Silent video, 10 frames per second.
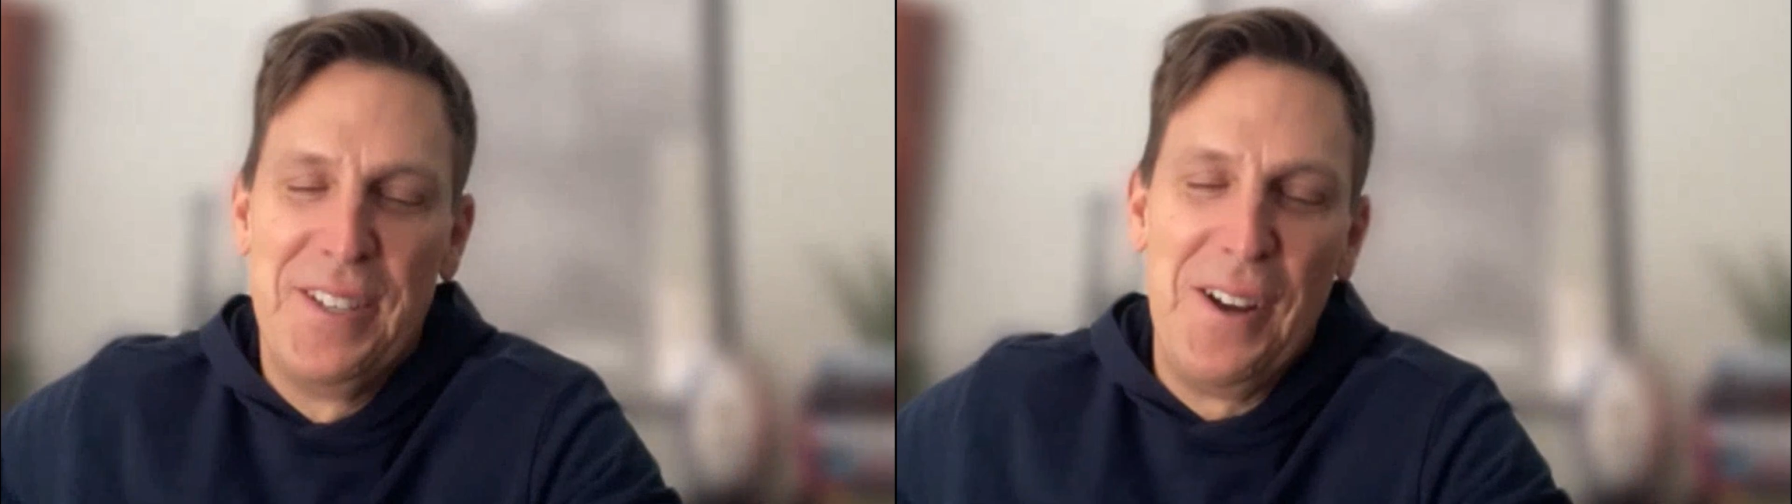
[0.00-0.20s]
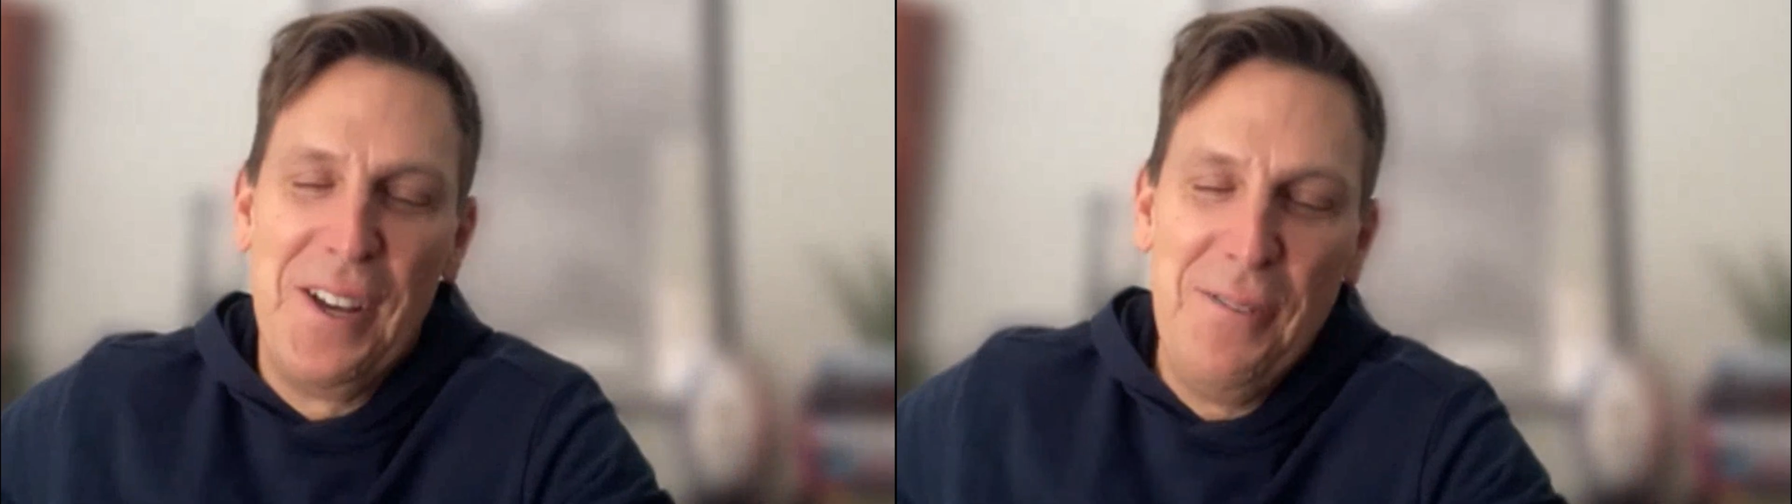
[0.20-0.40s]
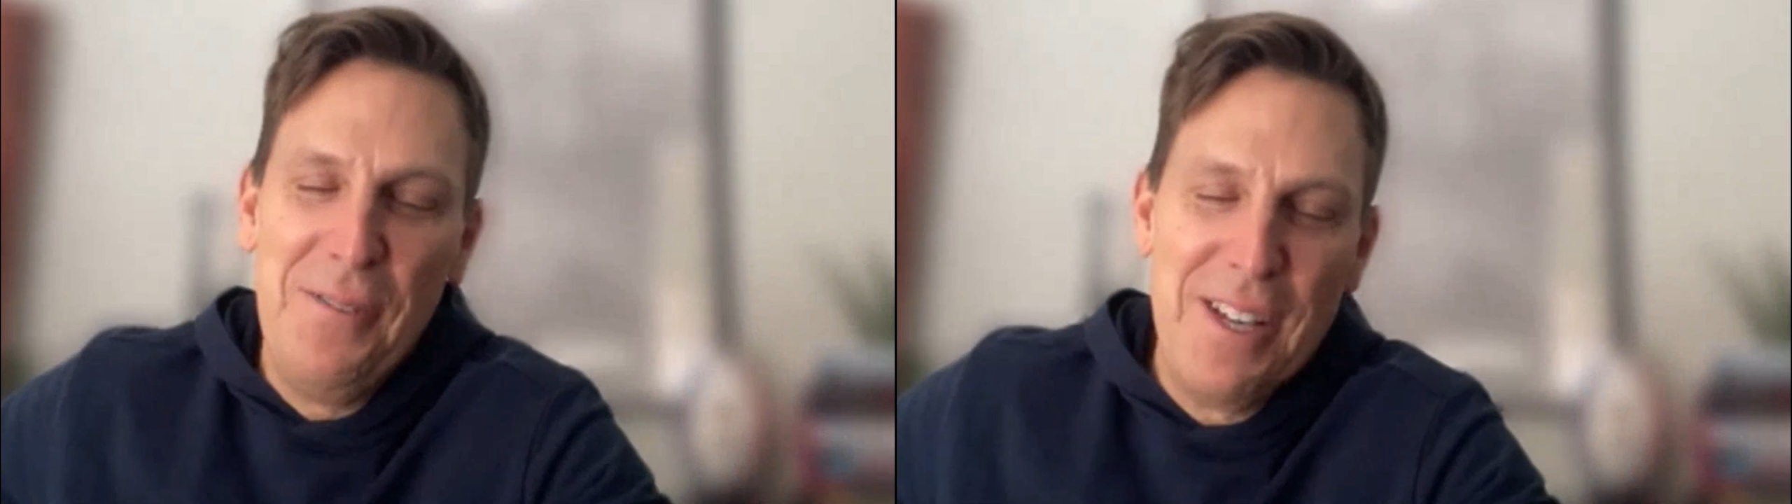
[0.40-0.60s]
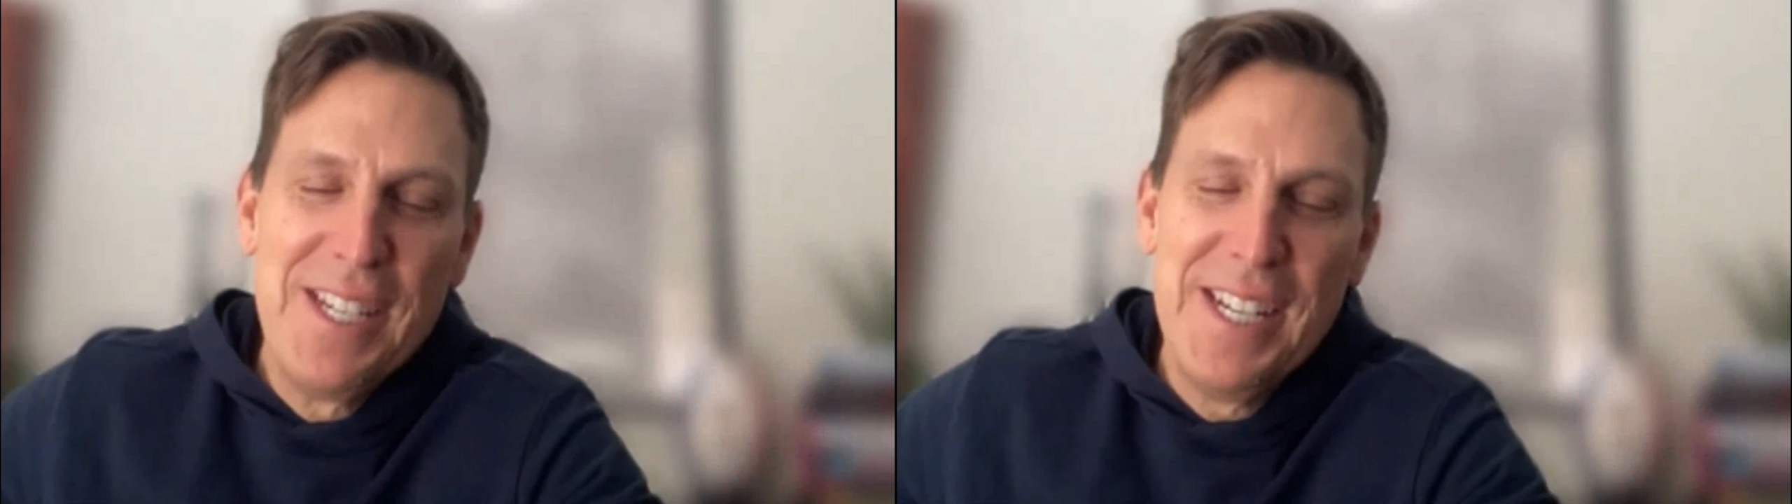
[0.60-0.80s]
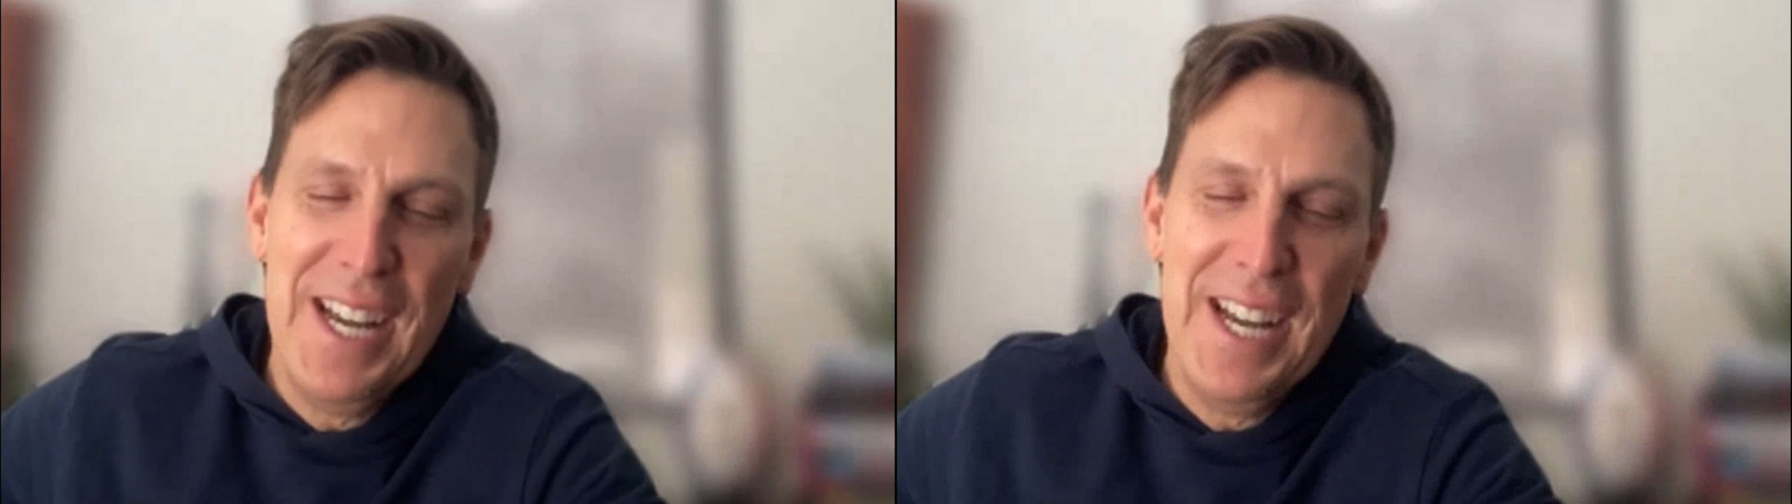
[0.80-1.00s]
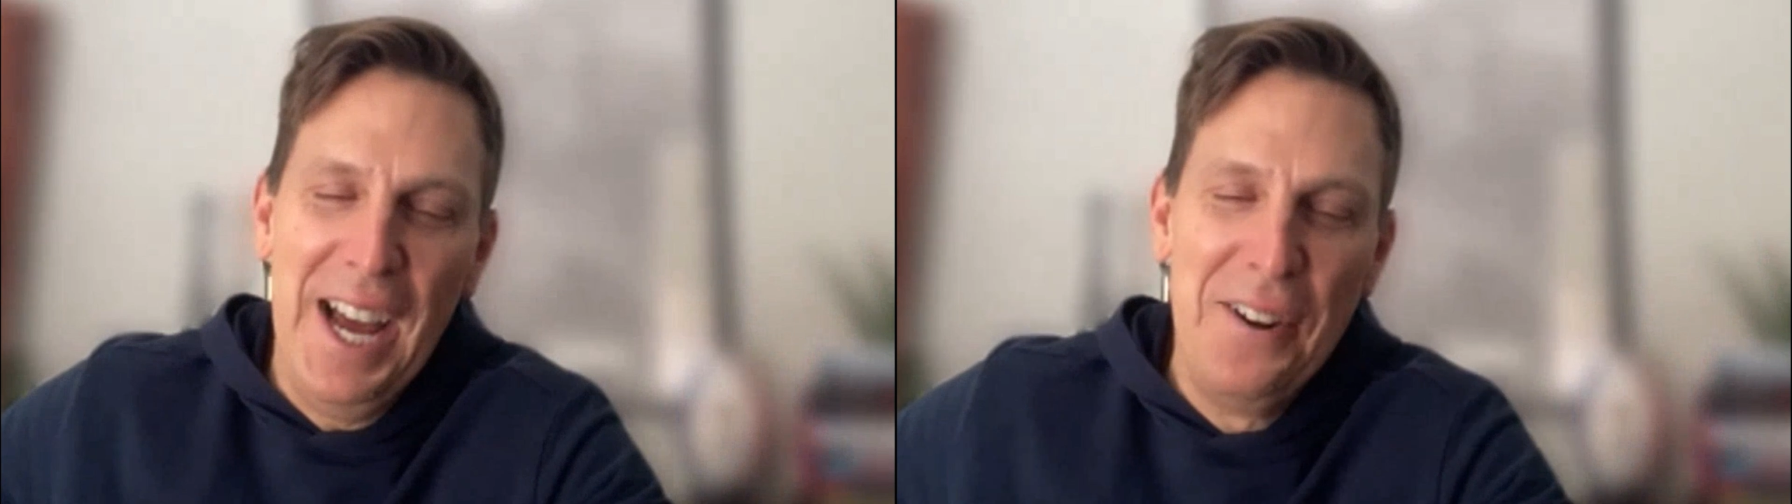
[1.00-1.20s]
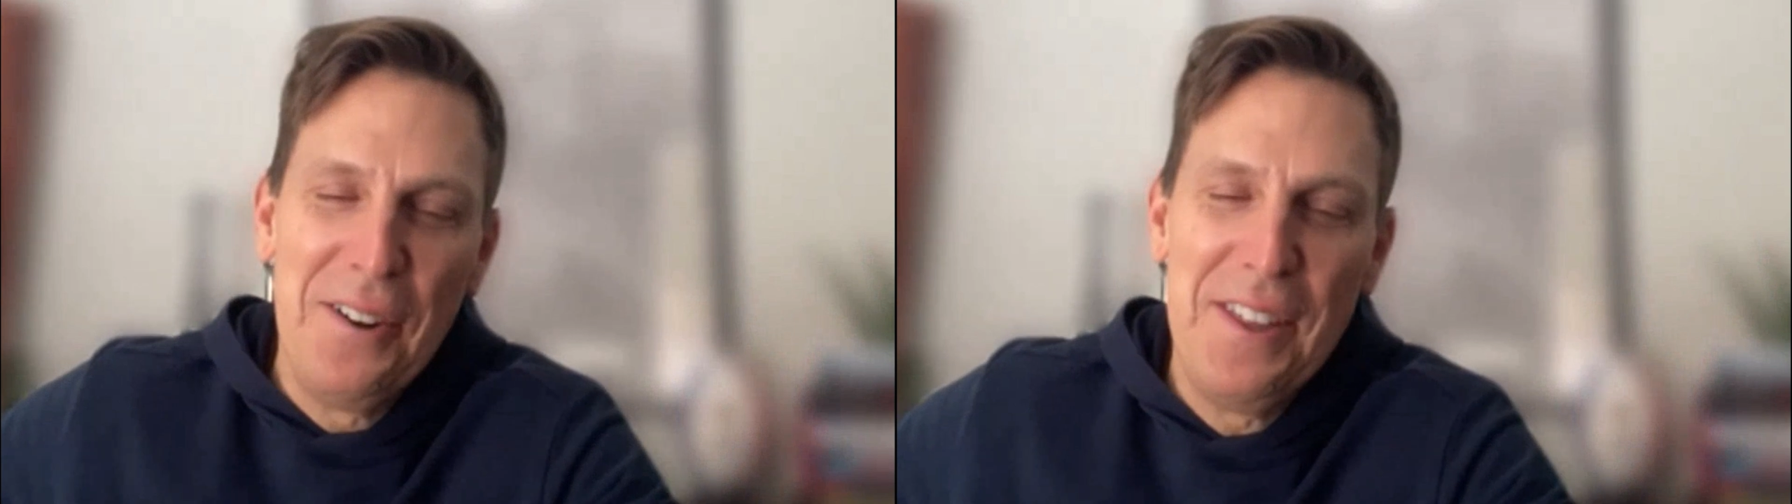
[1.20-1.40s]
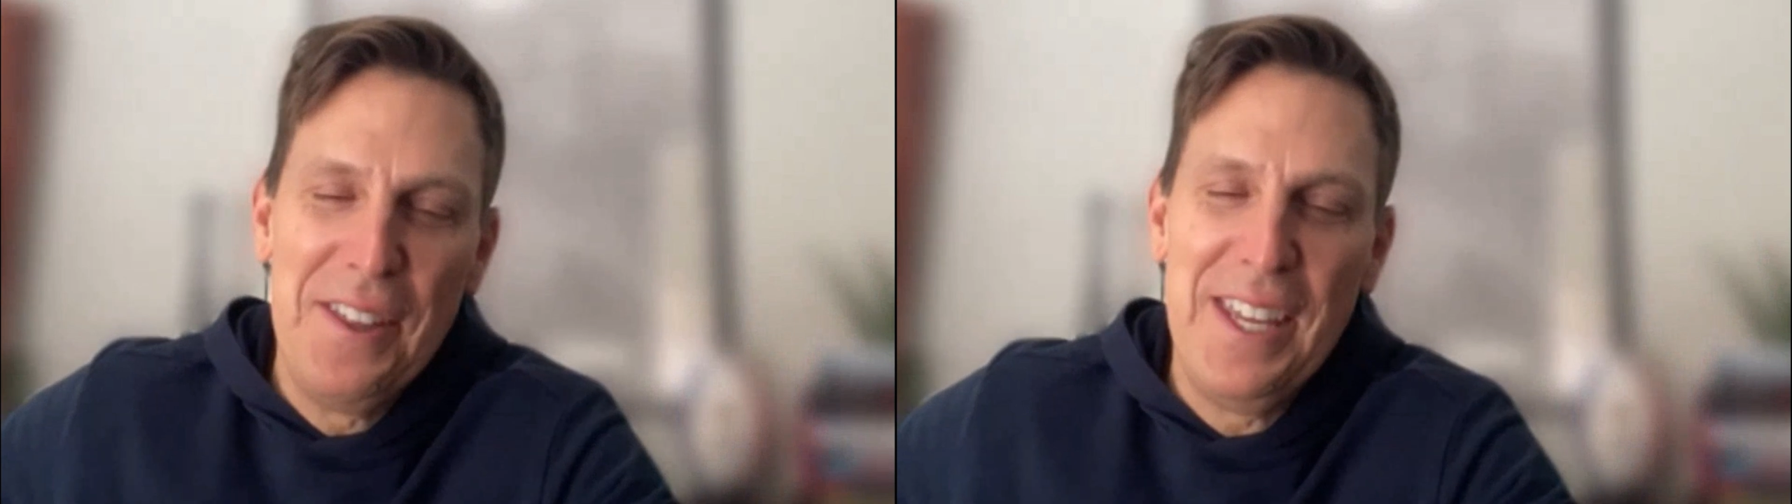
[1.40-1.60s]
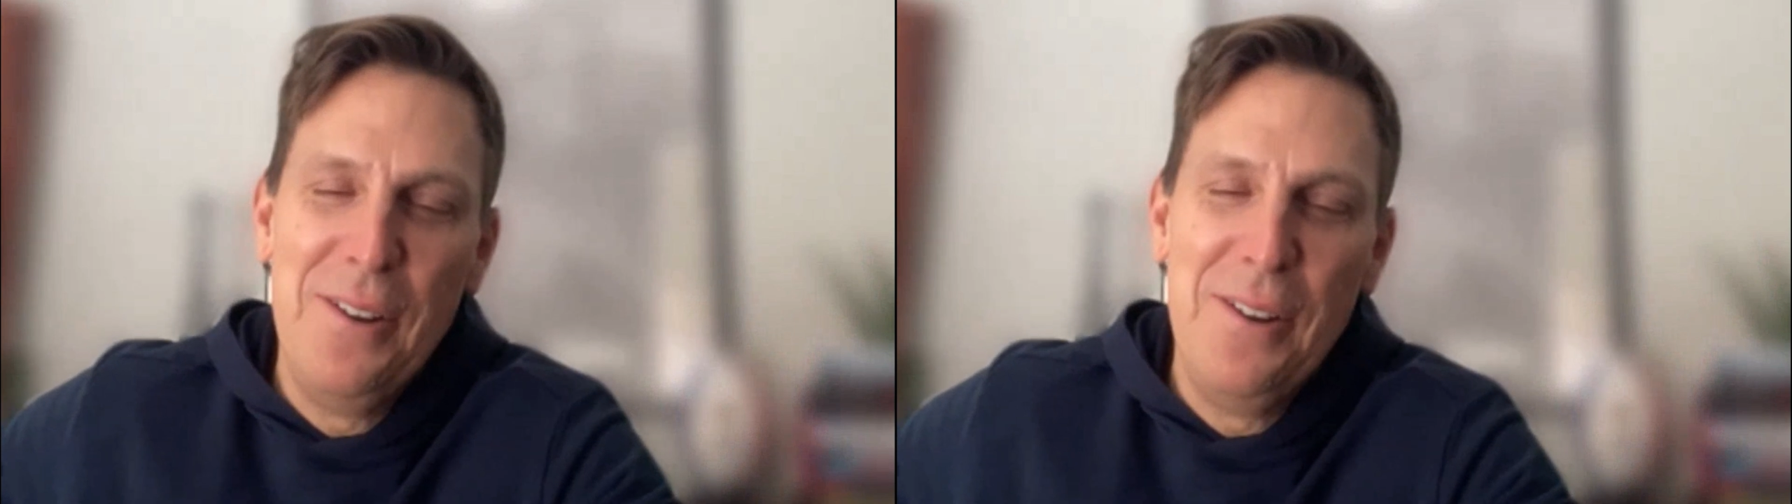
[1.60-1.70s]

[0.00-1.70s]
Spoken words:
so he wasn't, I don't think